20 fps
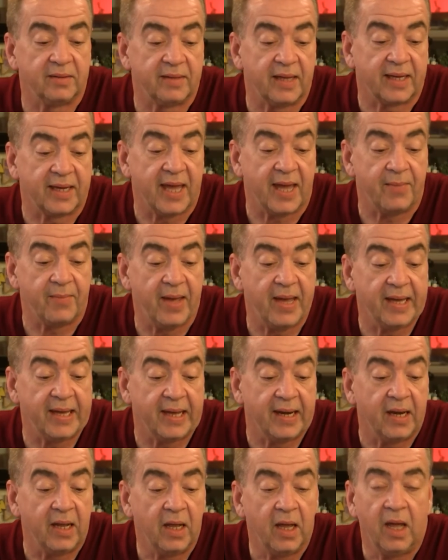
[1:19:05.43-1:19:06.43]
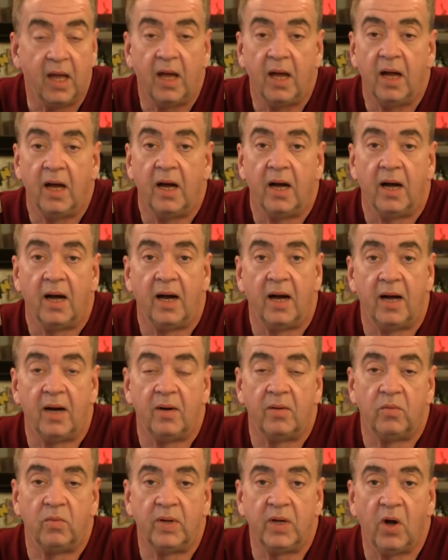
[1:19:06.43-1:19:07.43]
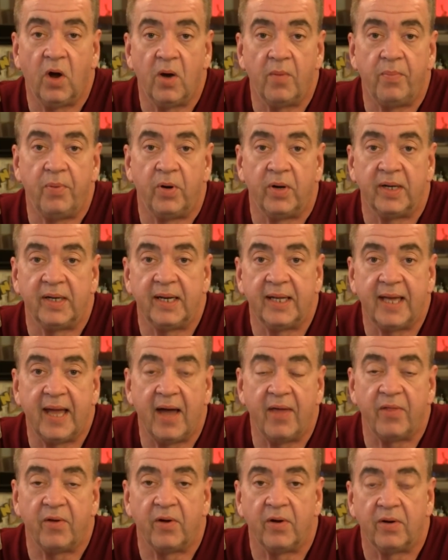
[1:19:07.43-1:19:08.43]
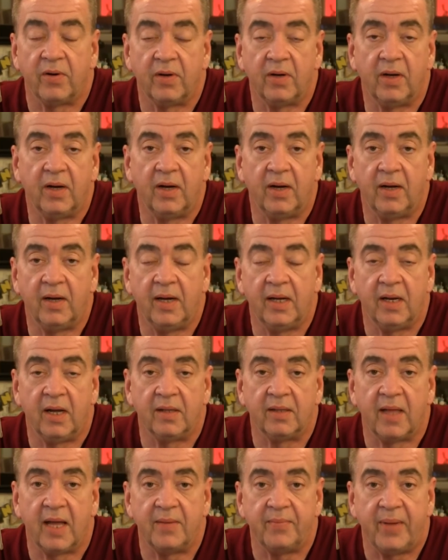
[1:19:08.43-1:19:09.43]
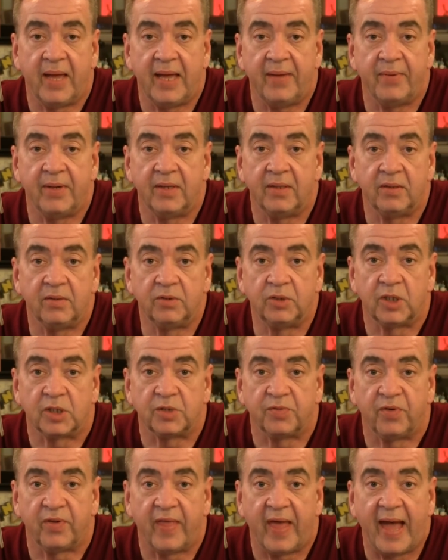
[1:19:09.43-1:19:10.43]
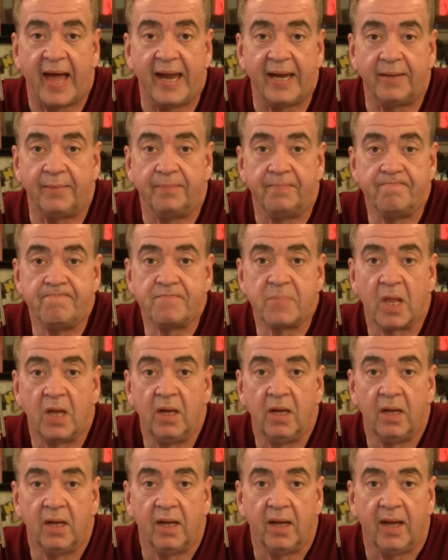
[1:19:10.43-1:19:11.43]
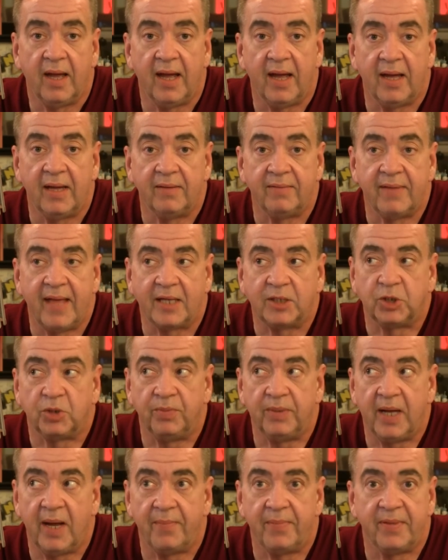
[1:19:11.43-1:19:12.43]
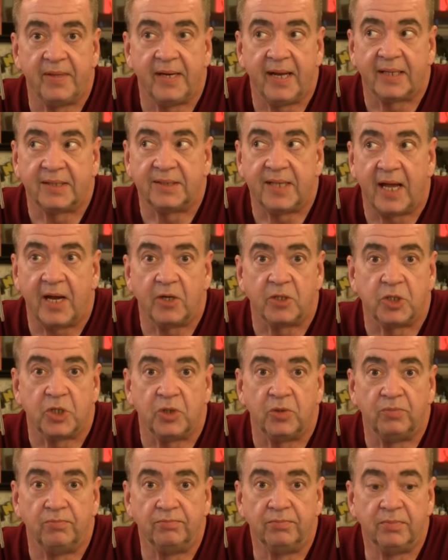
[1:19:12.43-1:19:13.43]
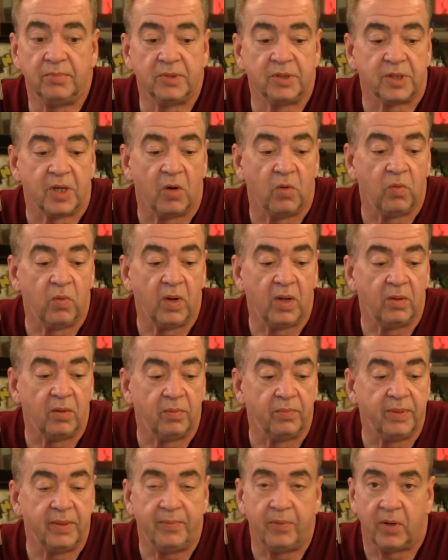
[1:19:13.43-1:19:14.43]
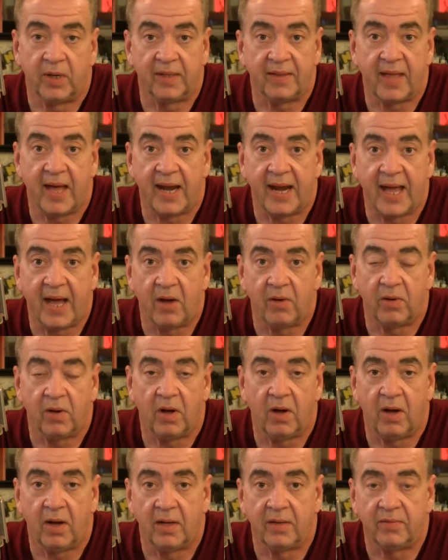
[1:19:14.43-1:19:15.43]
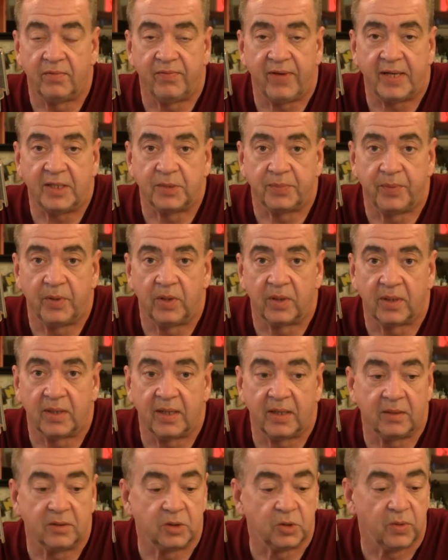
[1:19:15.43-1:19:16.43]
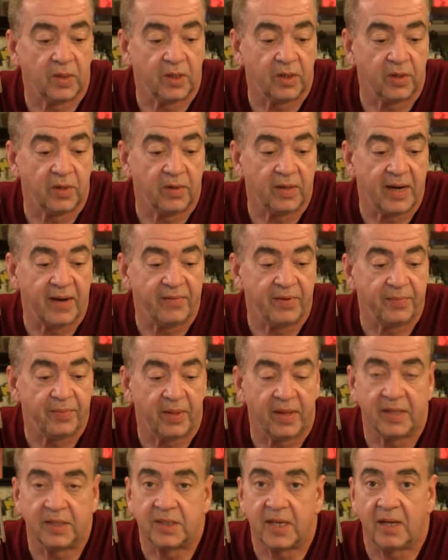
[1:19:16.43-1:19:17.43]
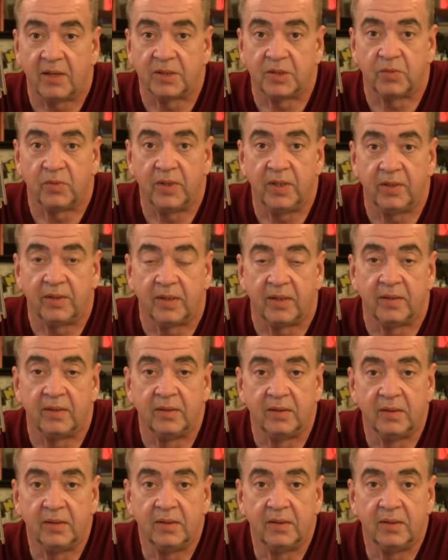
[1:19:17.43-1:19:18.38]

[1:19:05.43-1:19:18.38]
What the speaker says: that can't make it, we are putting together an online payment just for that. And that should be up in the next day or two. So we'll be putting that out on Facebook and Twitter and every place else where you can